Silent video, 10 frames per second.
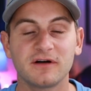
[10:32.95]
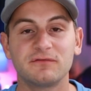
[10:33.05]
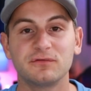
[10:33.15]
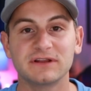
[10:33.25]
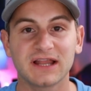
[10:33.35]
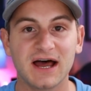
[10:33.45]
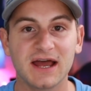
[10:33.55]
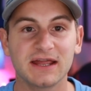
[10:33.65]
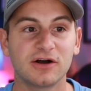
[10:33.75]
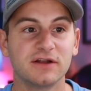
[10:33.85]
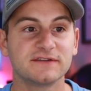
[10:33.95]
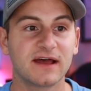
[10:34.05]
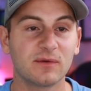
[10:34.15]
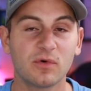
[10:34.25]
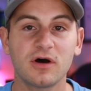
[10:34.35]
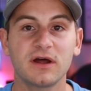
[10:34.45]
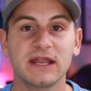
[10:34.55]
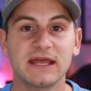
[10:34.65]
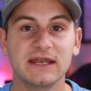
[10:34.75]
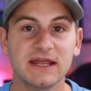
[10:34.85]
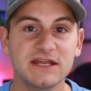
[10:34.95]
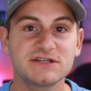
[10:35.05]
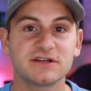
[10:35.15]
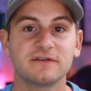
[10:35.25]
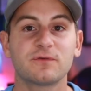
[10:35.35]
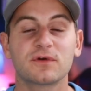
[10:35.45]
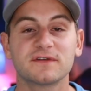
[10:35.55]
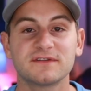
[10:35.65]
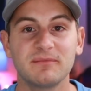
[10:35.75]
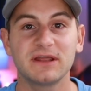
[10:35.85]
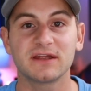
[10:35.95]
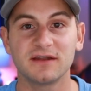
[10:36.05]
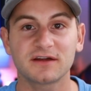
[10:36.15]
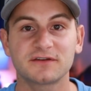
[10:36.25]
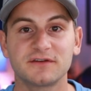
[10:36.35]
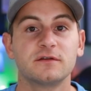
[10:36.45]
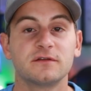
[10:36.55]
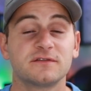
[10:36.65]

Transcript: of relying on Taiwan and Asia for semiconductors.